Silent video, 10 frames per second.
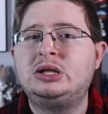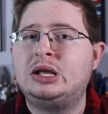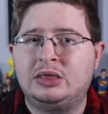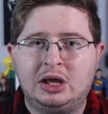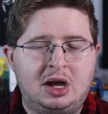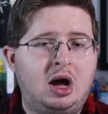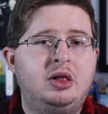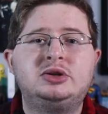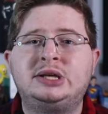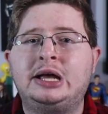in the
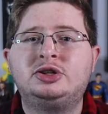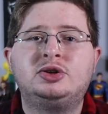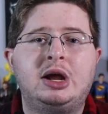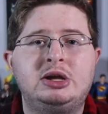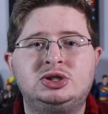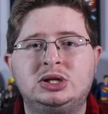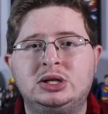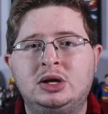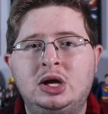color saturation,